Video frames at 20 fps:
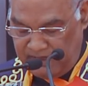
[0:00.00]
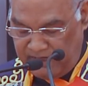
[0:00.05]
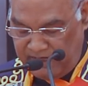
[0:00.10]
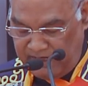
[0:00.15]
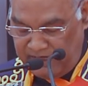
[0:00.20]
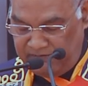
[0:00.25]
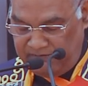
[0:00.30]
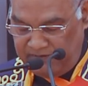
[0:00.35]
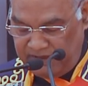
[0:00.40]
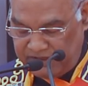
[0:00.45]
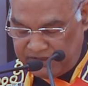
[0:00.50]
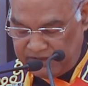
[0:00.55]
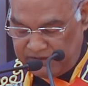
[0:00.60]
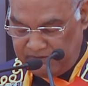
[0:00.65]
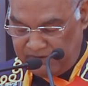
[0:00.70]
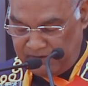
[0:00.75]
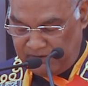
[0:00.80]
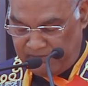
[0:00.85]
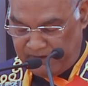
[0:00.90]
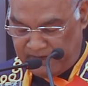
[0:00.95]
in
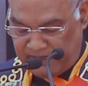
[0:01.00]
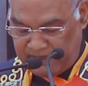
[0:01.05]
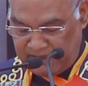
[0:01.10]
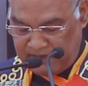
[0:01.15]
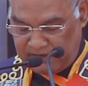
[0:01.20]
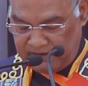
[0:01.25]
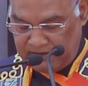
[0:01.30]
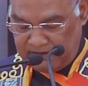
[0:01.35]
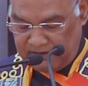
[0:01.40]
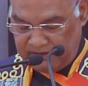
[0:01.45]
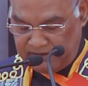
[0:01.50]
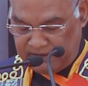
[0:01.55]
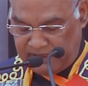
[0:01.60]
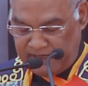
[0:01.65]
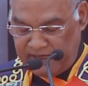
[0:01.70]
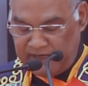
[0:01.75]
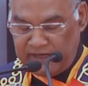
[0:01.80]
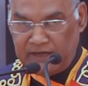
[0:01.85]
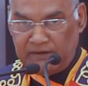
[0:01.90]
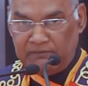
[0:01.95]
whichever manner the
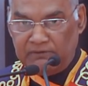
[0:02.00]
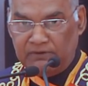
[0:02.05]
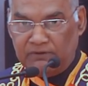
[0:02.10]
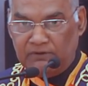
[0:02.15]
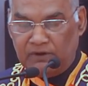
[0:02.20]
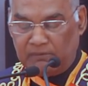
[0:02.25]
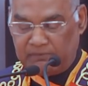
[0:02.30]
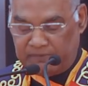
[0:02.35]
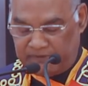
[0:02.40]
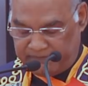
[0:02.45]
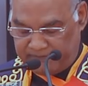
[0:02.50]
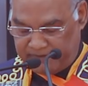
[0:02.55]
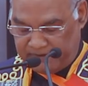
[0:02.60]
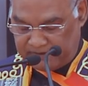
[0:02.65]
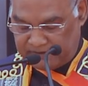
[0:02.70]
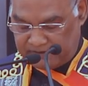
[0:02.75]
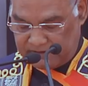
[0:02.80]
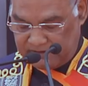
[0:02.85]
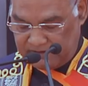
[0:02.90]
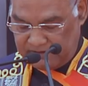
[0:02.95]
individual
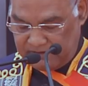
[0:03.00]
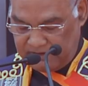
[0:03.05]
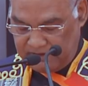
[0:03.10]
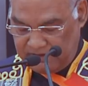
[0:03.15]
prefers.